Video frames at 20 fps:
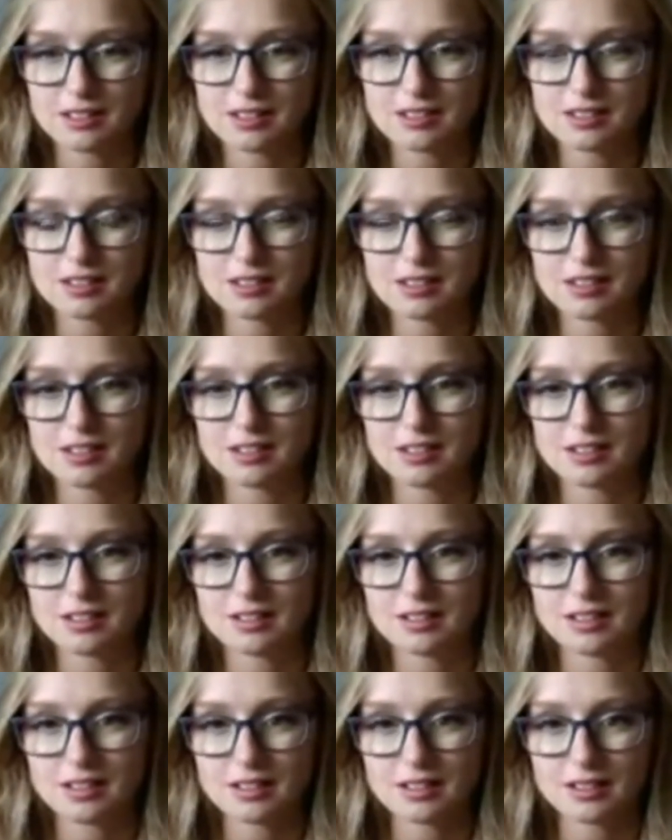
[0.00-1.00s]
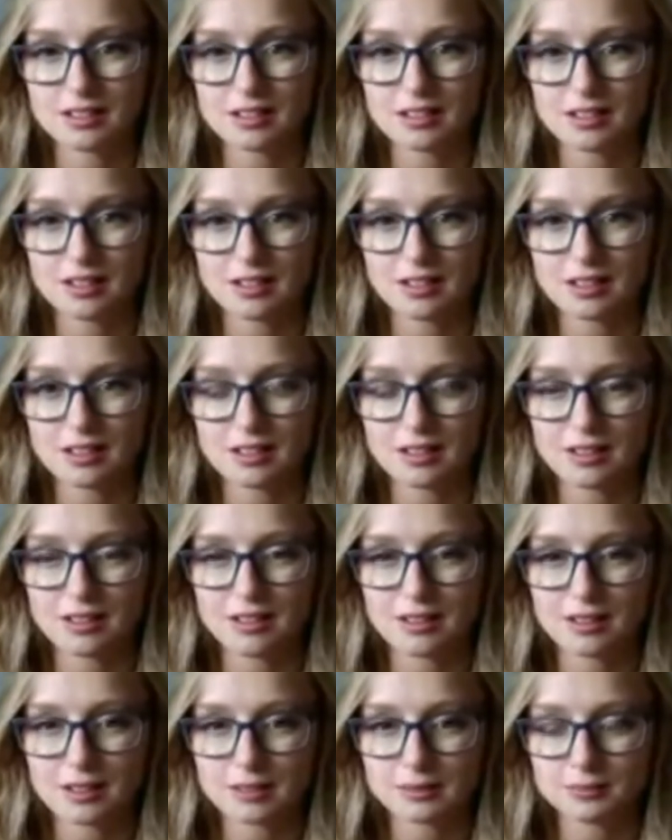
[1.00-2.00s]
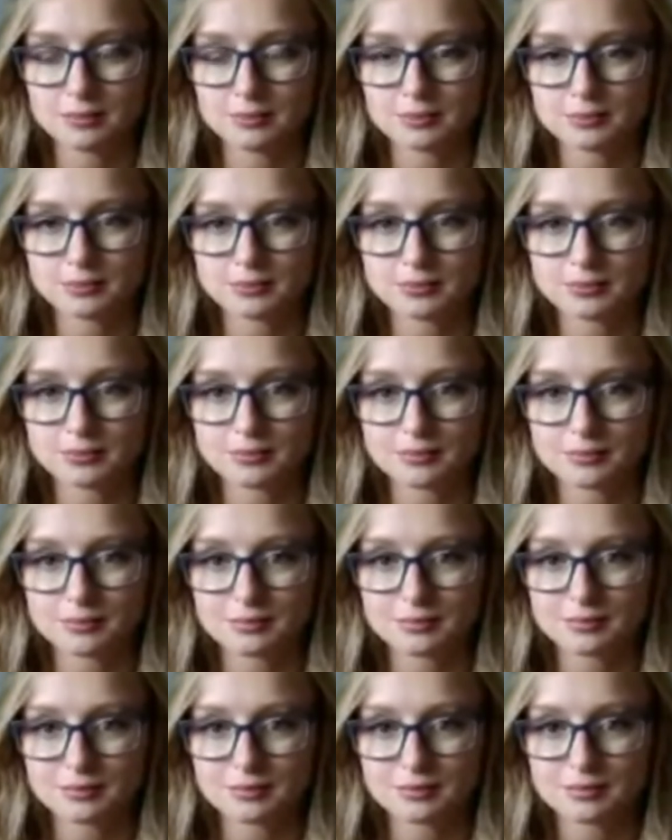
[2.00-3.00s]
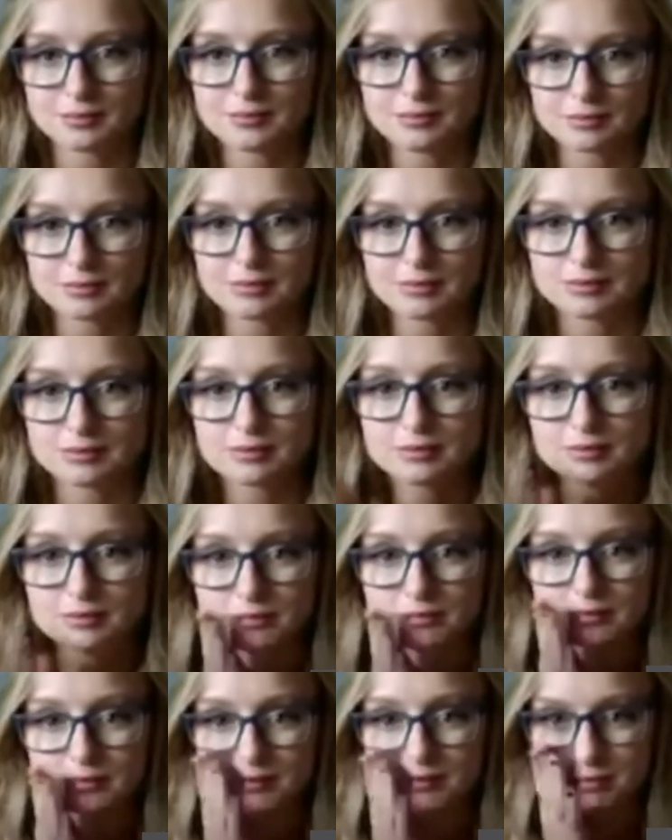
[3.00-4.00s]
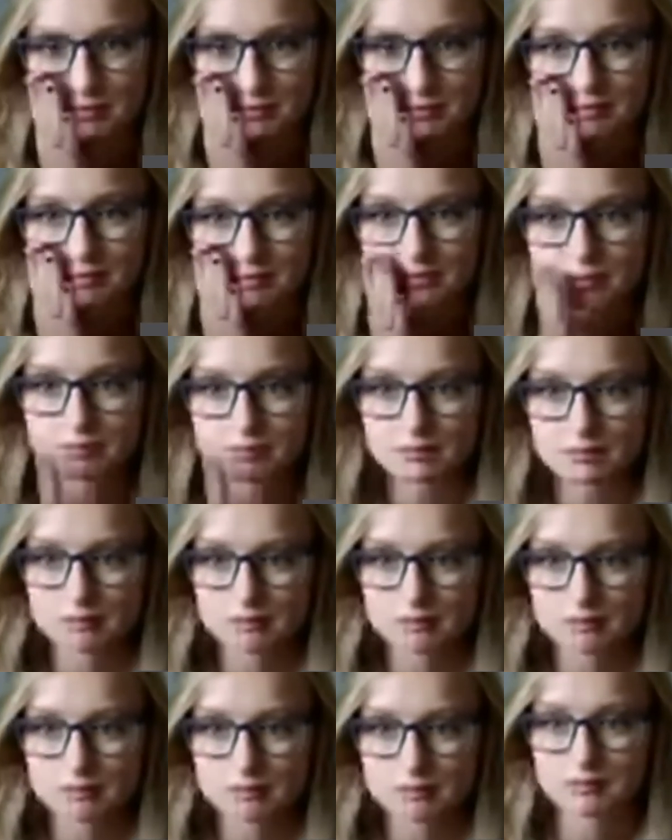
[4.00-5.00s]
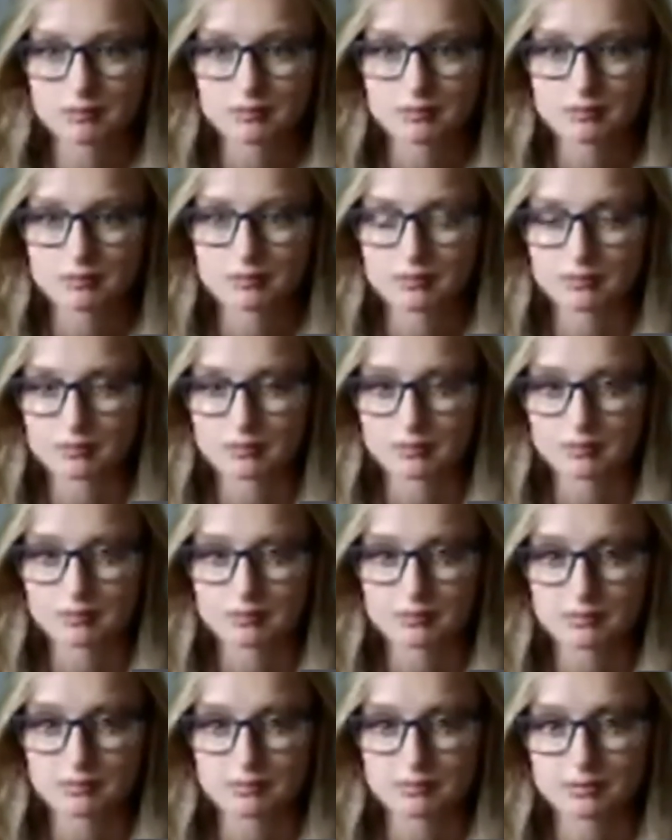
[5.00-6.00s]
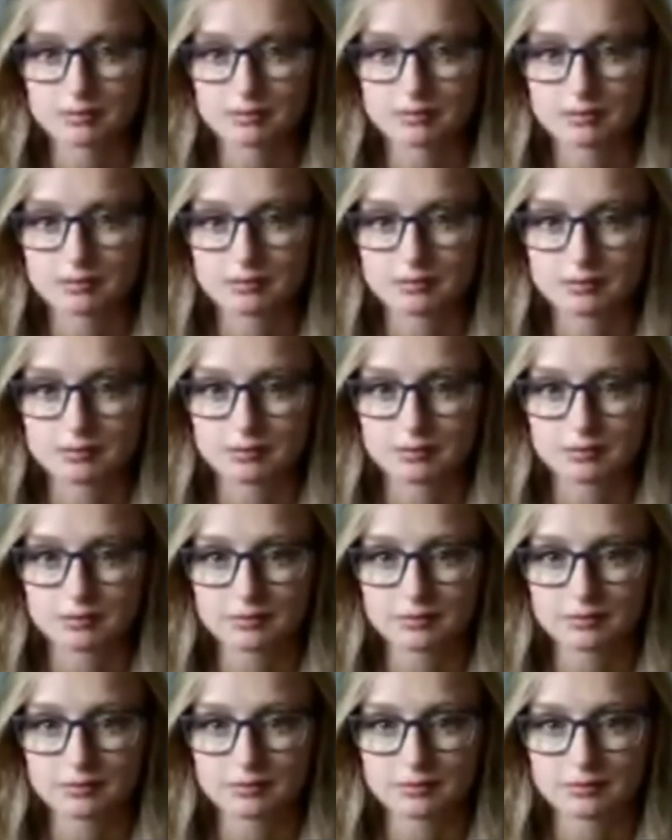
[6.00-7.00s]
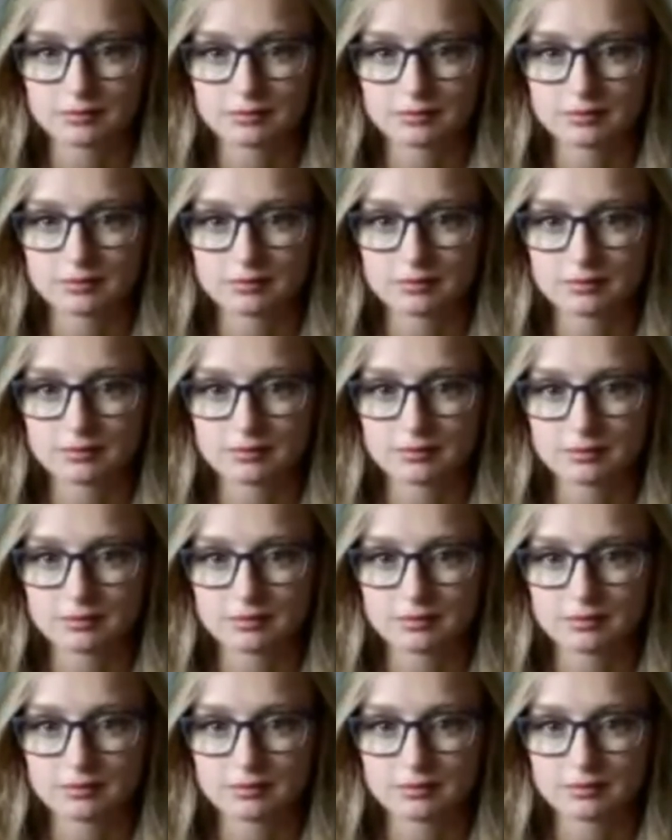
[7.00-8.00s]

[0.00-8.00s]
This person isn't speaking.